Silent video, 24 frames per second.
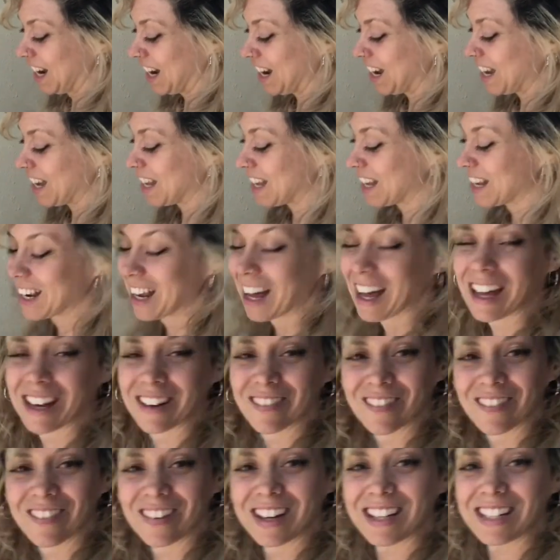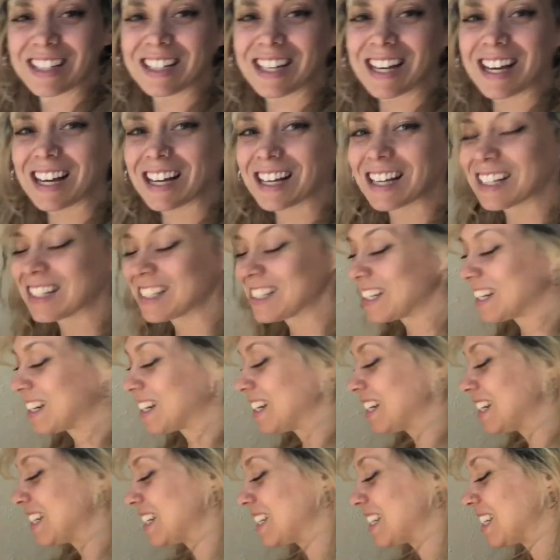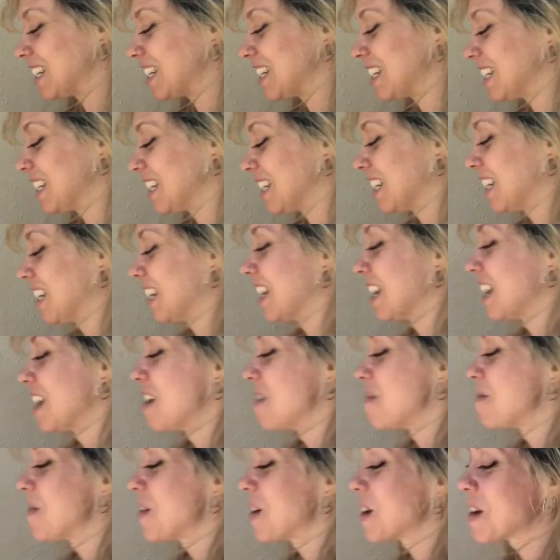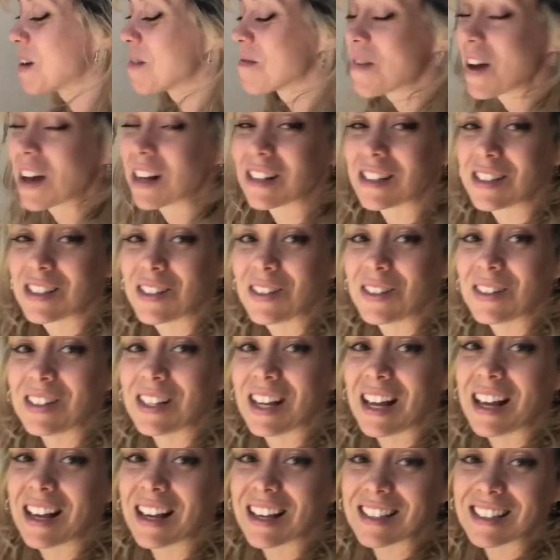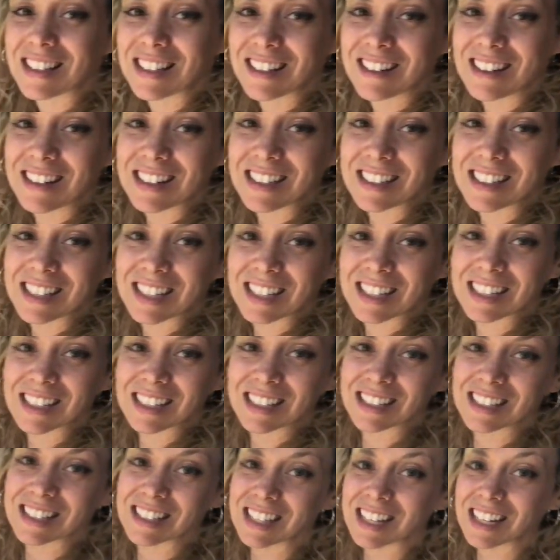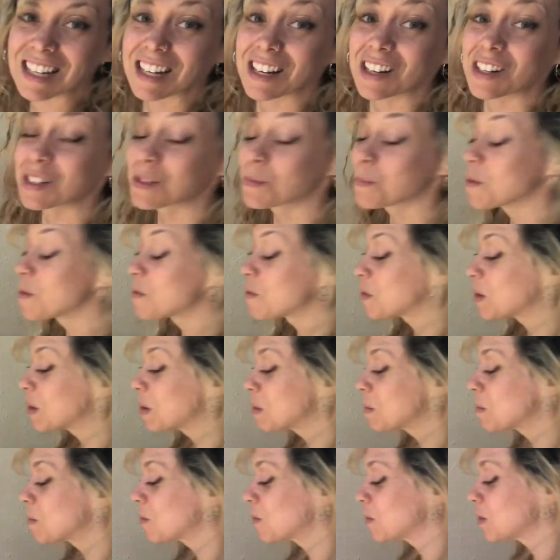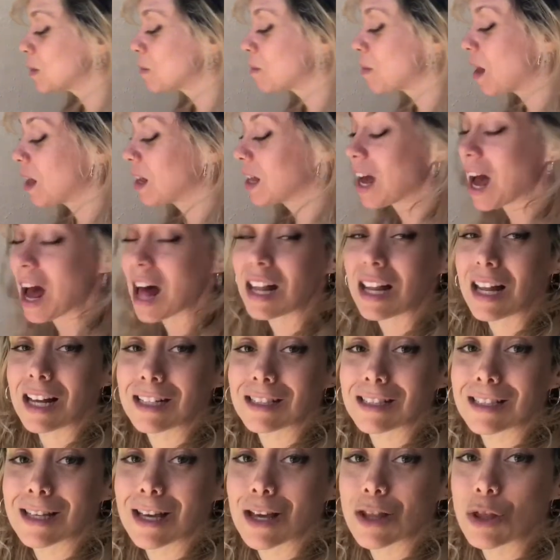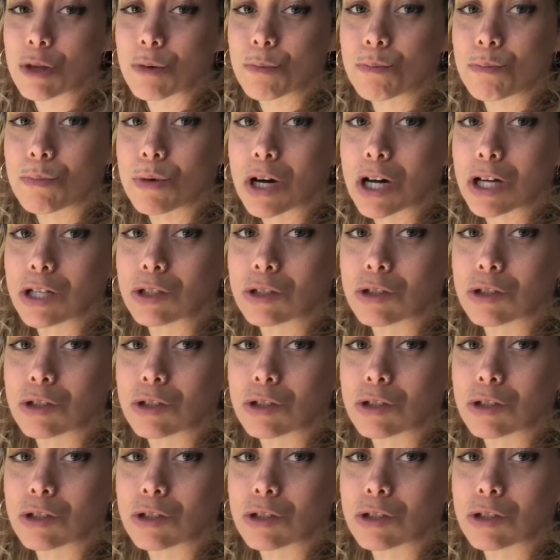And then 1 leg integration, bringing it back 2 leg integrations. And here's before we move to belly, I like to get the butt.